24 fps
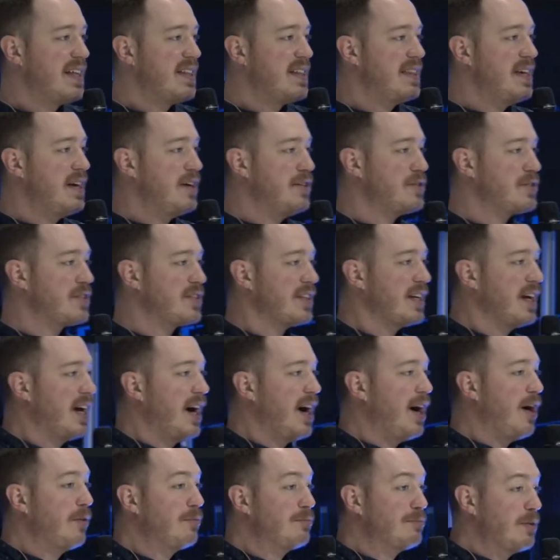There's
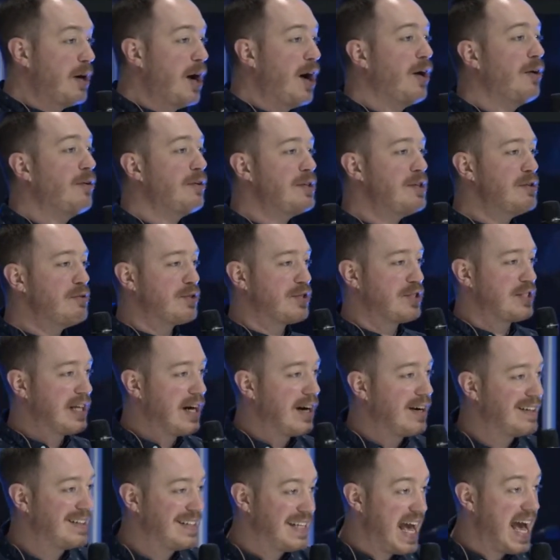a road you
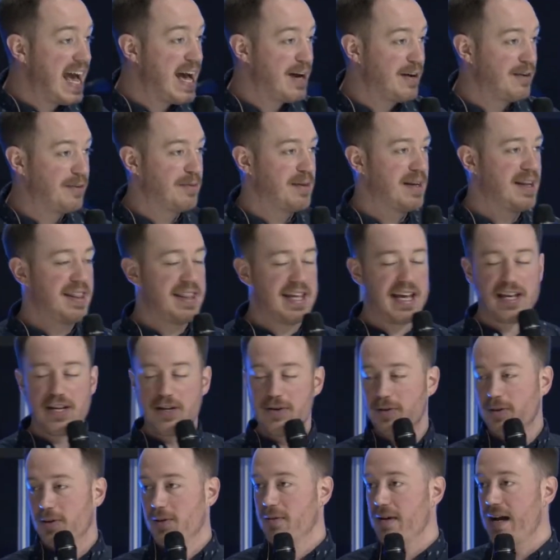start down that
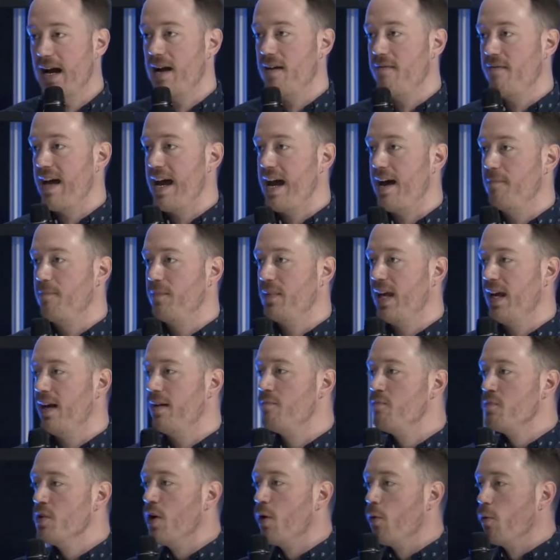you arrive at.
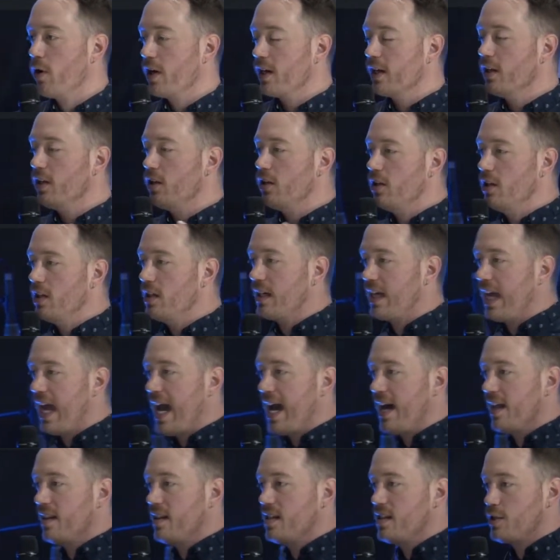And we're going to look
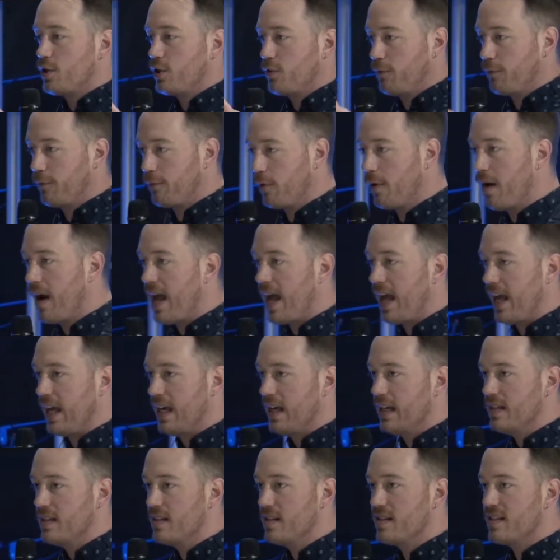at this
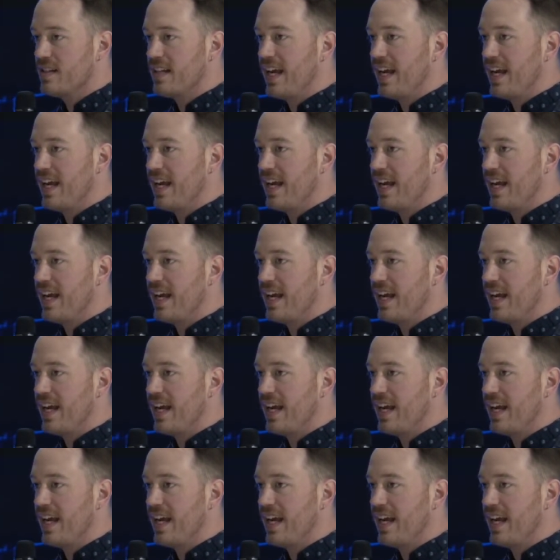phrase